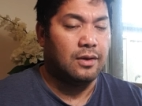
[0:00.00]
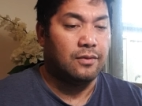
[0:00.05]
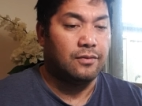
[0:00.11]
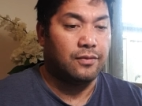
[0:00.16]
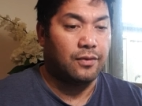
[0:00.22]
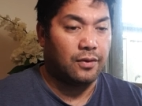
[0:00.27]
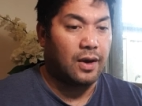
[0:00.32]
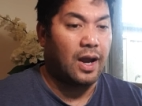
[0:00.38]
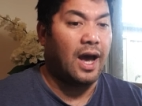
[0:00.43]

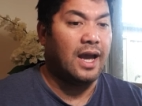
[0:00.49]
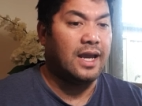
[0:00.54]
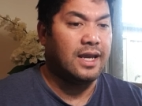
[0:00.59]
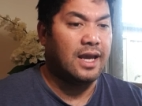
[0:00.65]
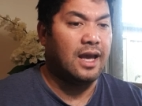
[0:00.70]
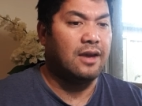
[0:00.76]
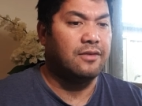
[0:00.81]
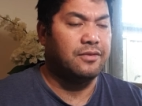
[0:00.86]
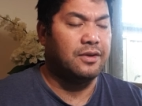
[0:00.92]
for I
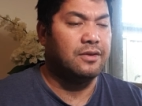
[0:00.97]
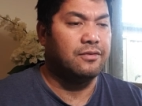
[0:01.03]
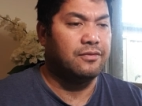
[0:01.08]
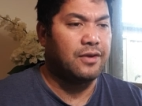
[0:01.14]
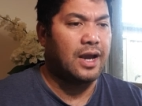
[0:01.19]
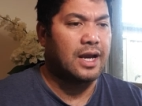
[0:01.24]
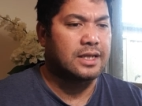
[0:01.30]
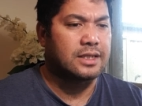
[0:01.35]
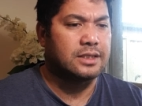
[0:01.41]
have in
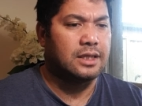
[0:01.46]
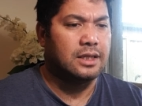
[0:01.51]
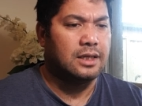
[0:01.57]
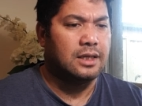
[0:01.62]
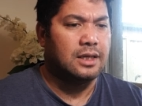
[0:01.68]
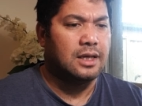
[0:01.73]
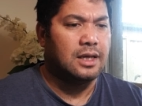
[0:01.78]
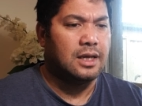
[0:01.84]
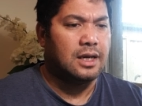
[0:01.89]
fact
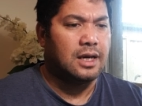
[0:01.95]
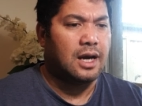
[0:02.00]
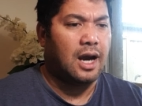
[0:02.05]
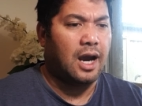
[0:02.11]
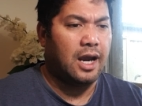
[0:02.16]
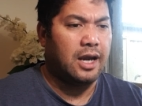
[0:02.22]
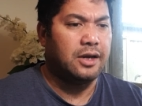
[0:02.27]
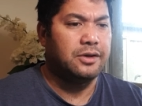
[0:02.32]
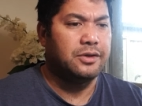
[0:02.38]

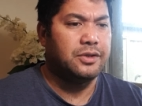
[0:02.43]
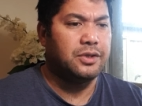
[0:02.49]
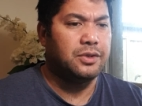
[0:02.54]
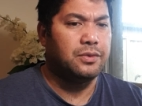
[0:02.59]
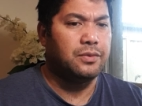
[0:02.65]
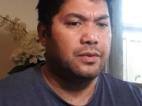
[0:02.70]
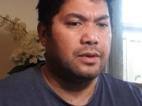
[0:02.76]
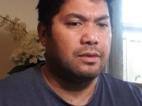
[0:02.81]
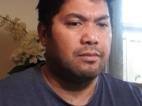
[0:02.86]
hired
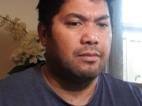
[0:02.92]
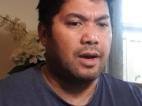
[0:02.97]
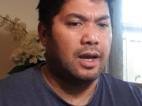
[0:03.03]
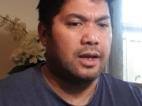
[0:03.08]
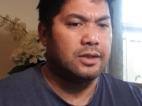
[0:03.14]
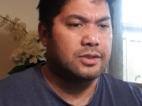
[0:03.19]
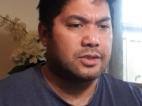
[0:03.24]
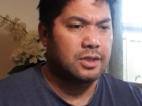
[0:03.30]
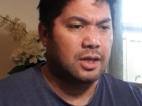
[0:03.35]
you with
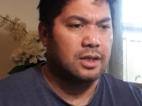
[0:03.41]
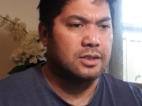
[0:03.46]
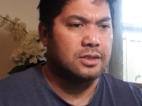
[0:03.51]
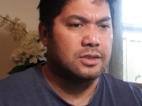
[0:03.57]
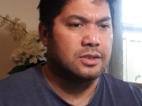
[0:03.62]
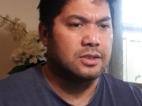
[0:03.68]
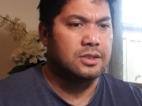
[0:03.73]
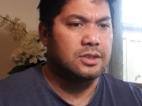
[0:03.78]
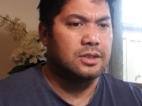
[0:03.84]
my
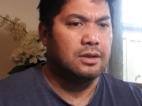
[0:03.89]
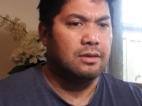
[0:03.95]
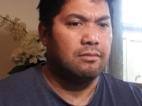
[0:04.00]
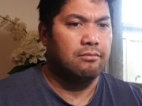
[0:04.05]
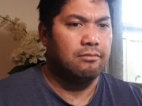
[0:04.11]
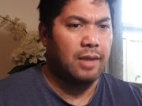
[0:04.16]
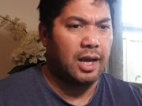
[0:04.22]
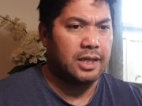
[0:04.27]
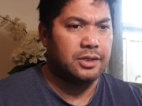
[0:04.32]
son's
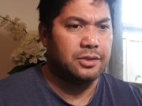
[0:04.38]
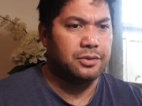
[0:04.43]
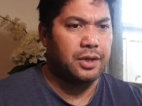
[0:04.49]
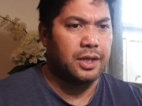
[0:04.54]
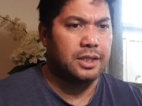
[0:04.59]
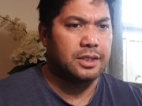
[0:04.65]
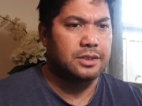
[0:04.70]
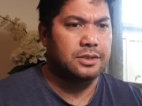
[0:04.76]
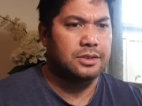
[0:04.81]

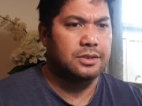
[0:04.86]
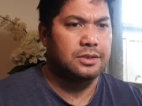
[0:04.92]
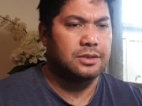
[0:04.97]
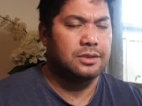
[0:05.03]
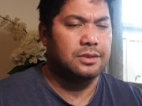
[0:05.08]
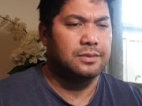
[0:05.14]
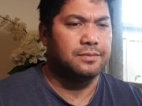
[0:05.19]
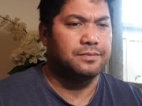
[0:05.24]
mandrakes.